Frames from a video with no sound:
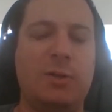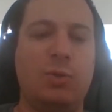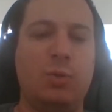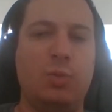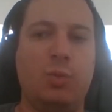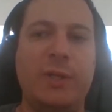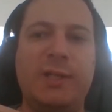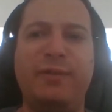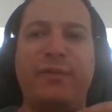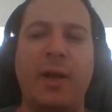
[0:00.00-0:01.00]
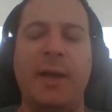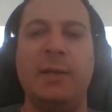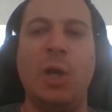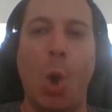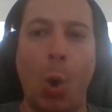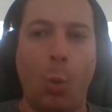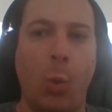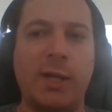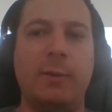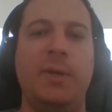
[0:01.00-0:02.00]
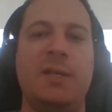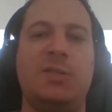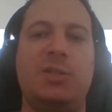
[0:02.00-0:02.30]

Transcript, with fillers: to redefine what it means